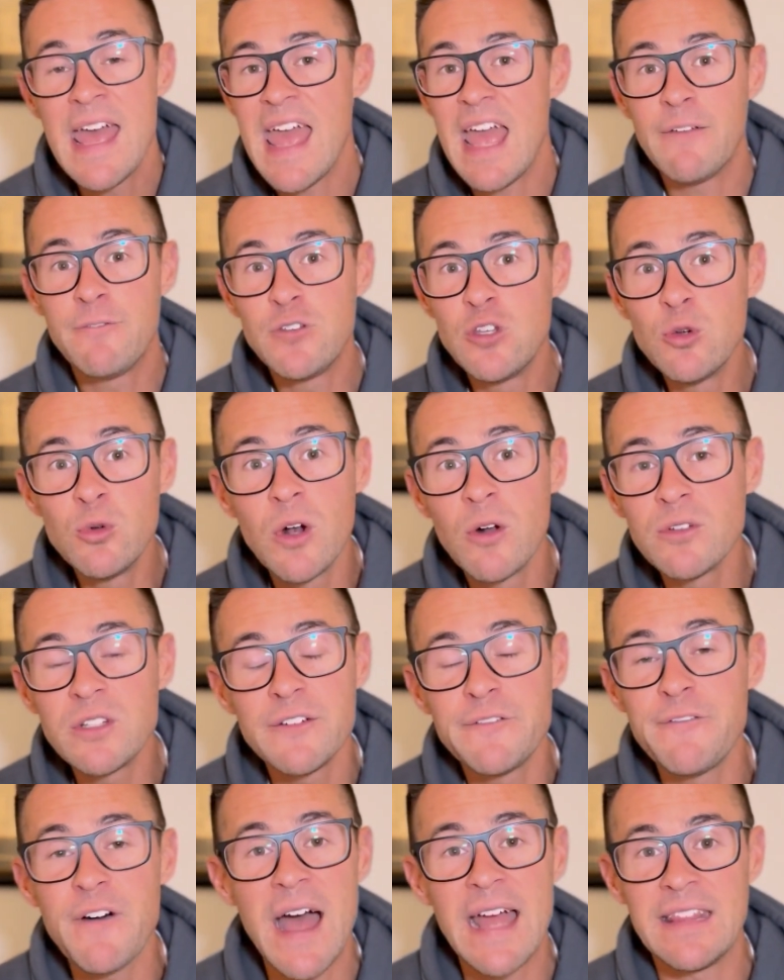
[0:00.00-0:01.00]
If you don't
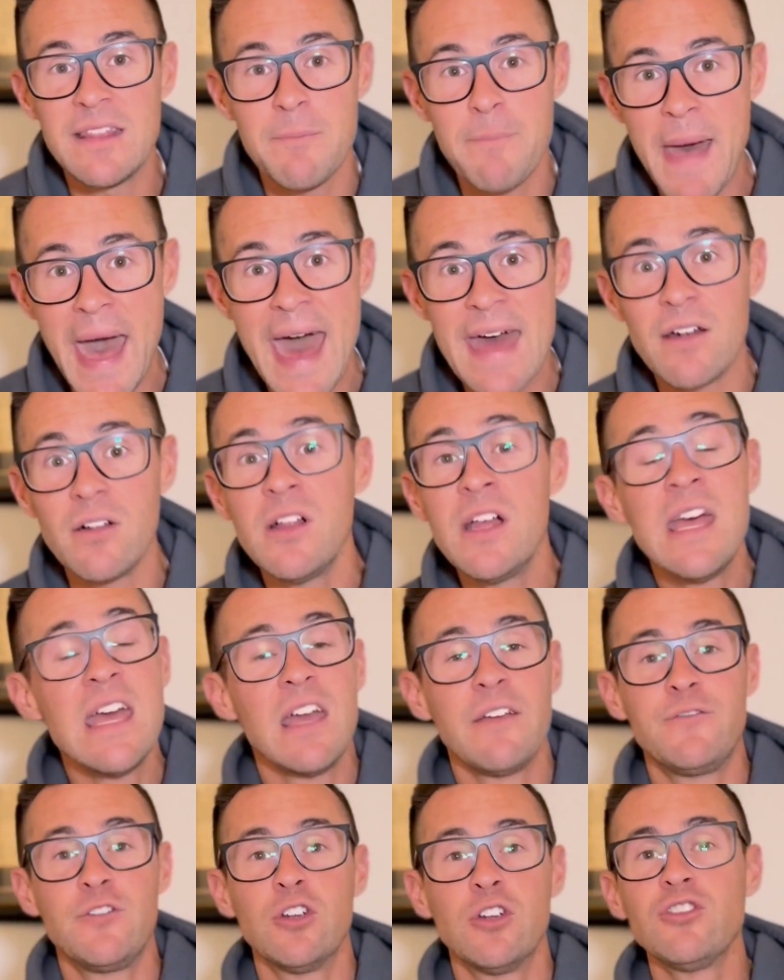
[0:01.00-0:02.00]
define the battle,
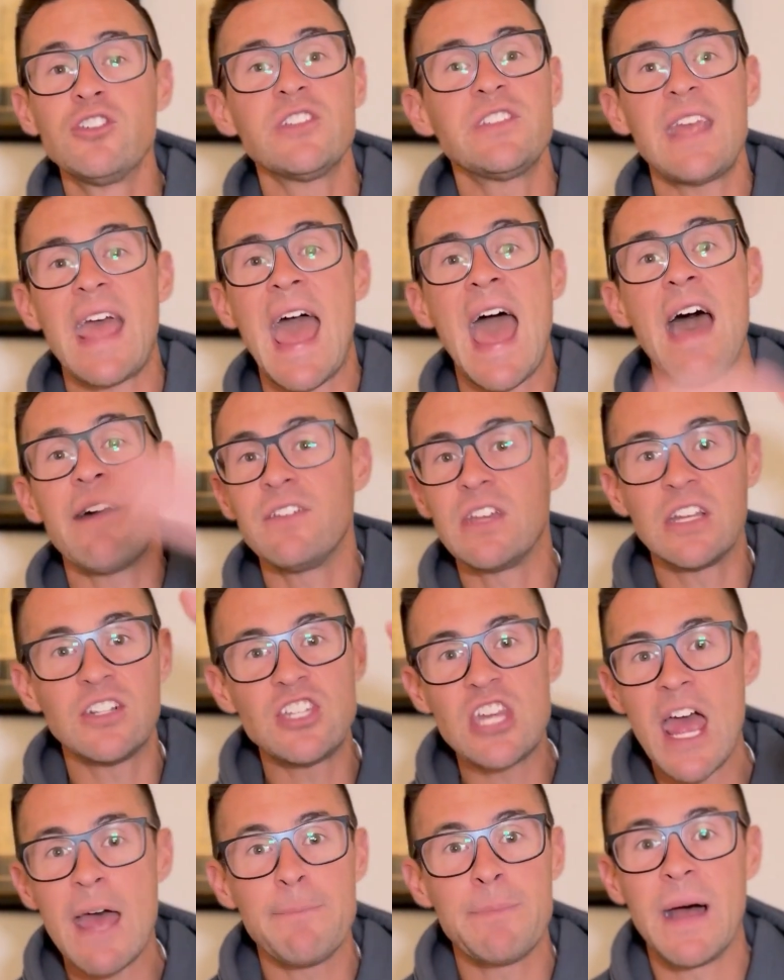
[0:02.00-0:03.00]
if you're just having a
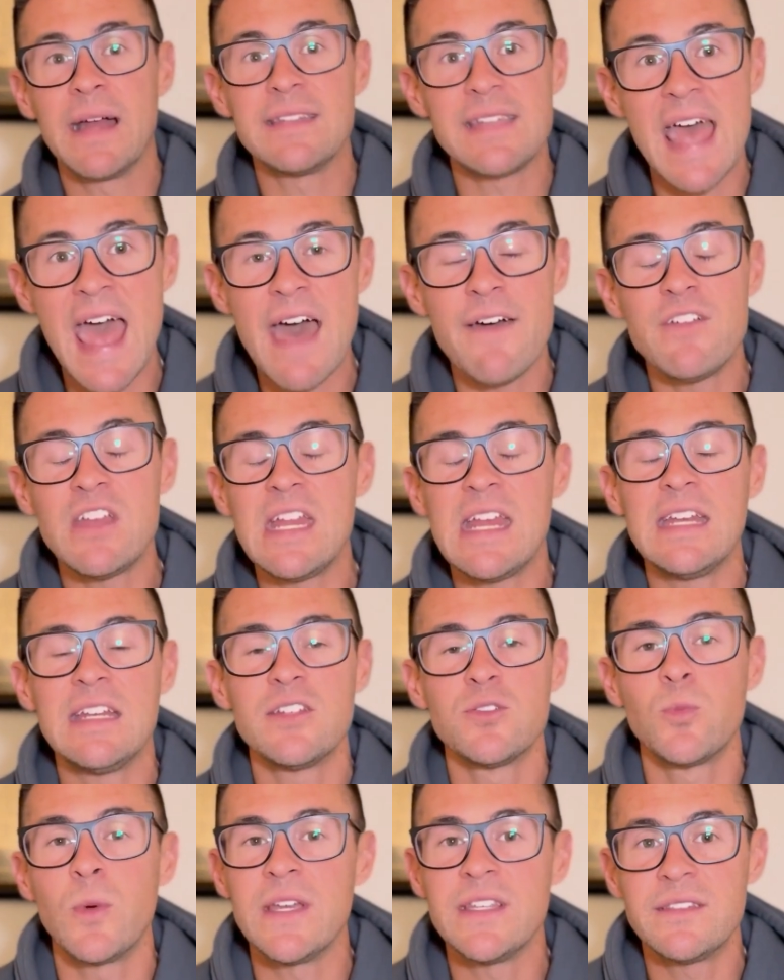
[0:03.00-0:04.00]
chatbot to have it, it
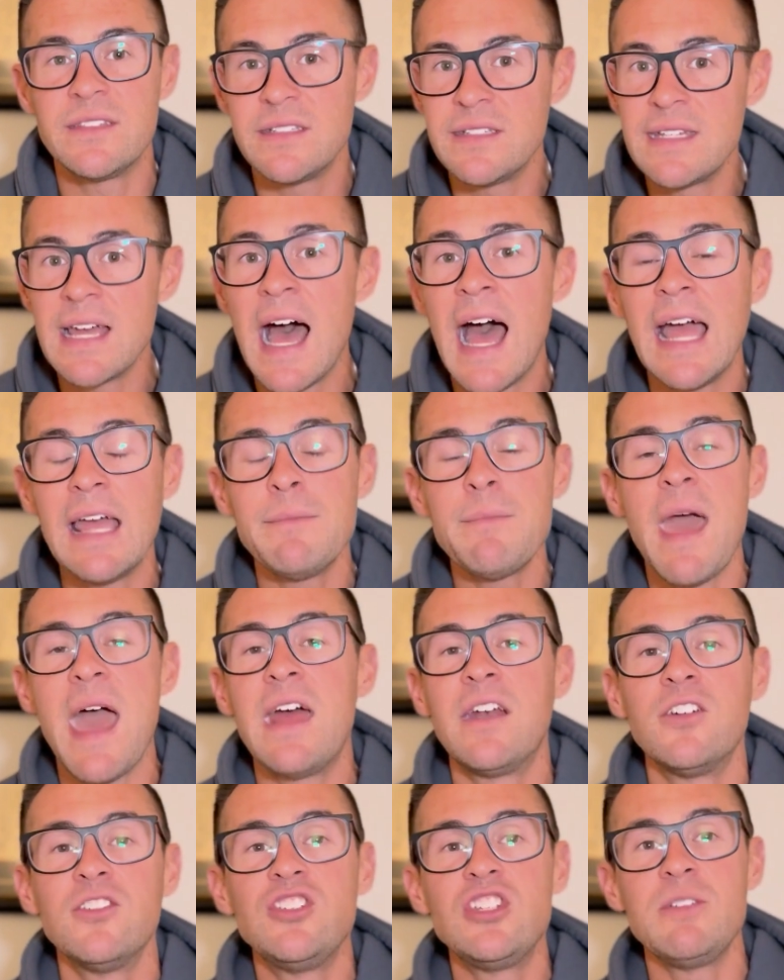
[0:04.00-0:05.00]
is wasted time,
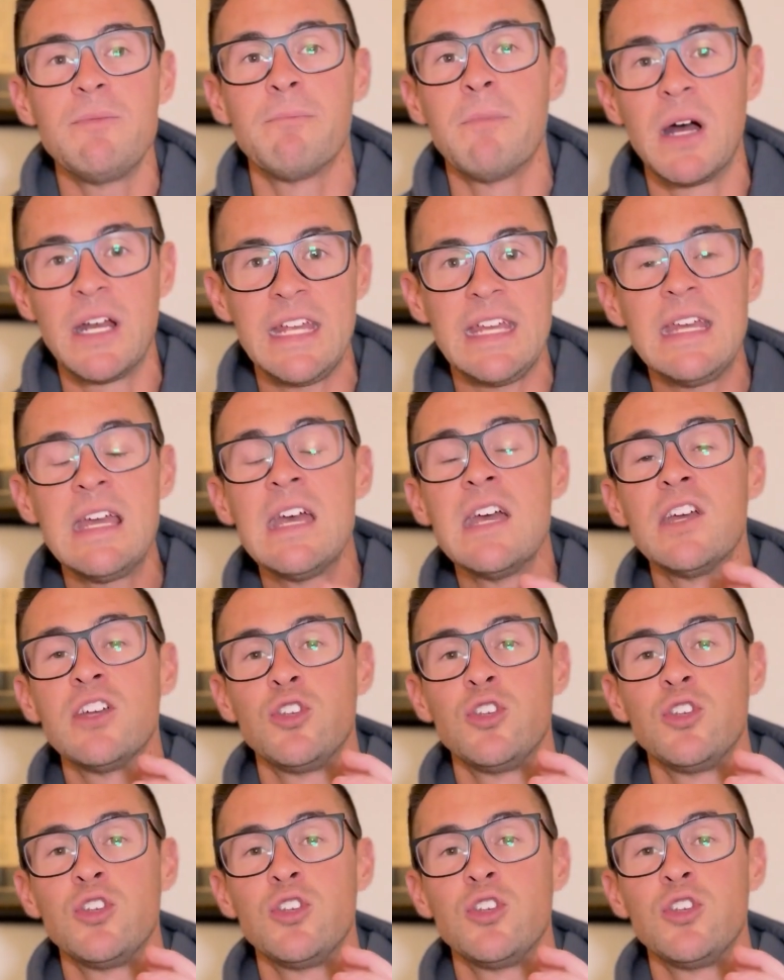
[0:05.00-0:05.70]
energy, money.